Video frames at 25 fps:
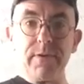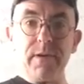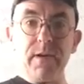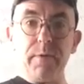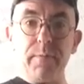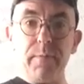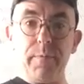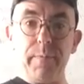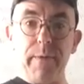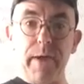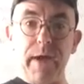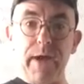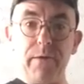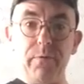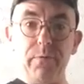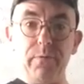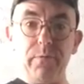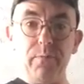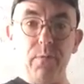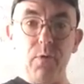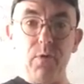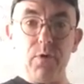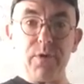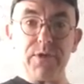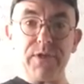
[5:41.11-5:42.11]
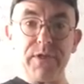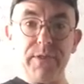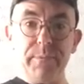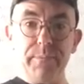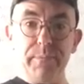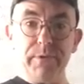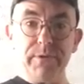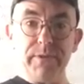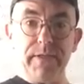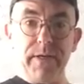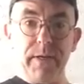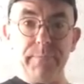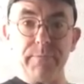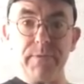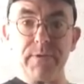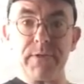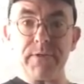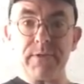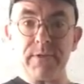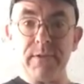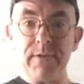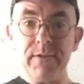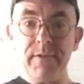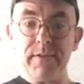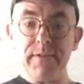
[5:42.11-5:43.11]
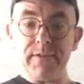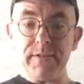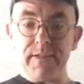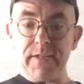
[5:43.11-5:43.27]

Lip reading: and I'll be back with more simple tips